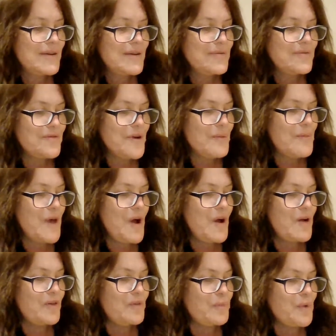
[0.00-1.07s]
from the
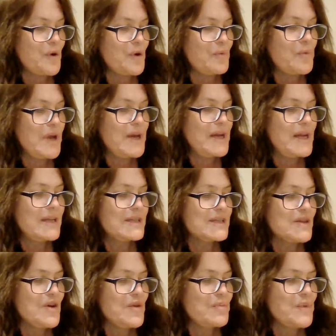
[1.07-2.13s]
hospital, but needs
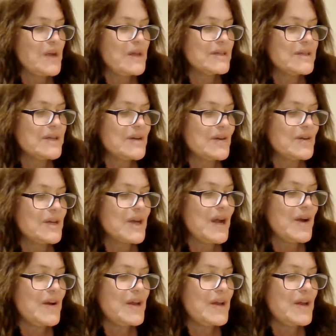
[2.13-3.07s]
therapy and skilled care.